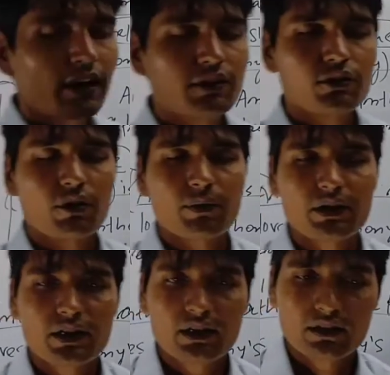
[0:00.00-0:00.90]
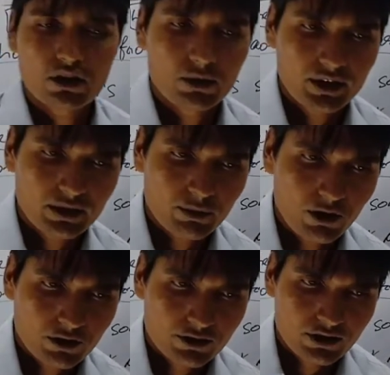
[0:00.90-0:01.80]
write your opinion in the comment
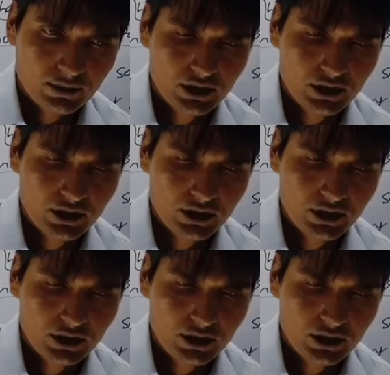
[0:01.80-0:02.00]
box,